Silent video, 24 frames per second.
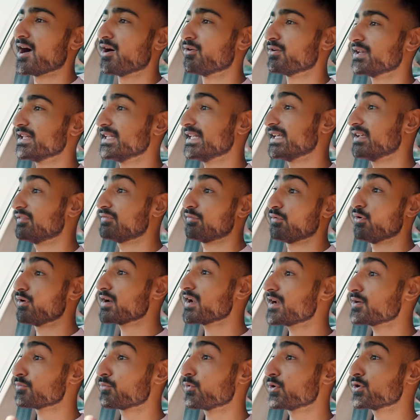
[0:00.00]
Audi
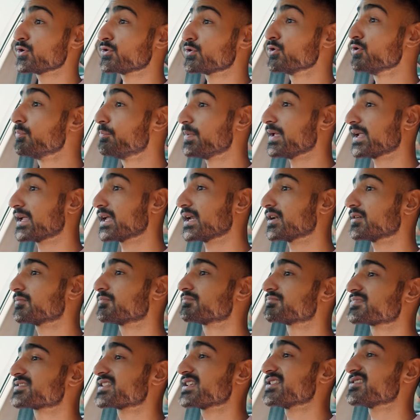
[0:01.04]
A4 and would you pick it
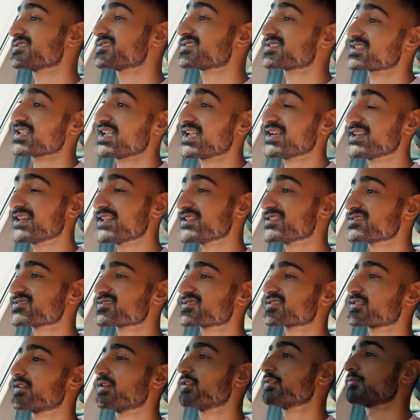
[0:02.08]
since it
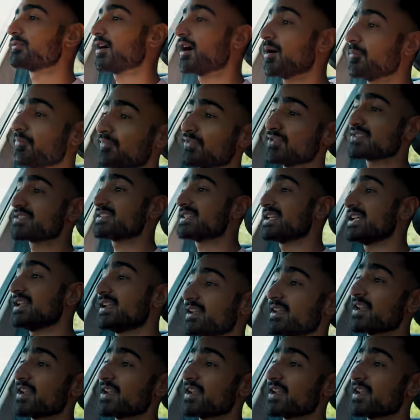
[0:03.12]
is up for sale